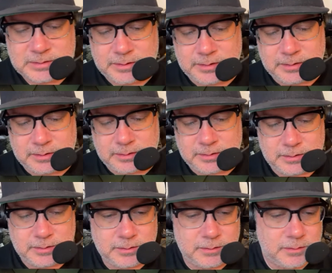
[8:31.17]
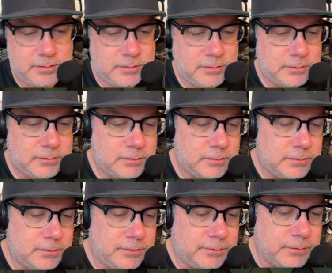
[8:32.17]
Don't
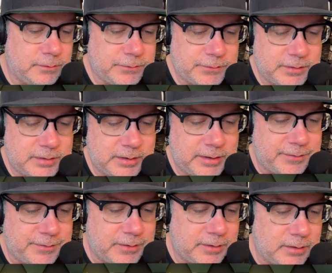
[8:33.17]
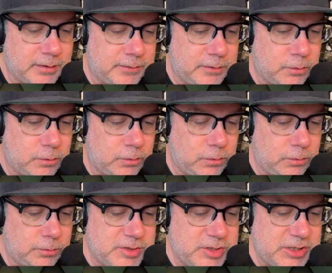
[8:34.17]
see anything on the
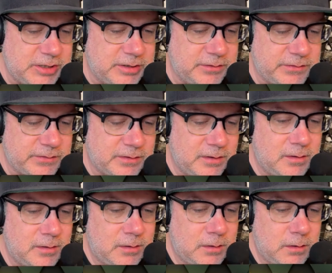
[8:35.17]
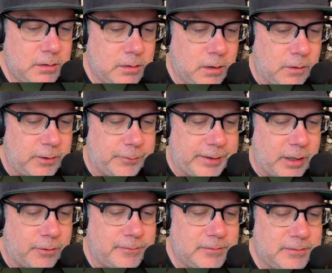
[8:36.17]
old machines. Oh, there we go.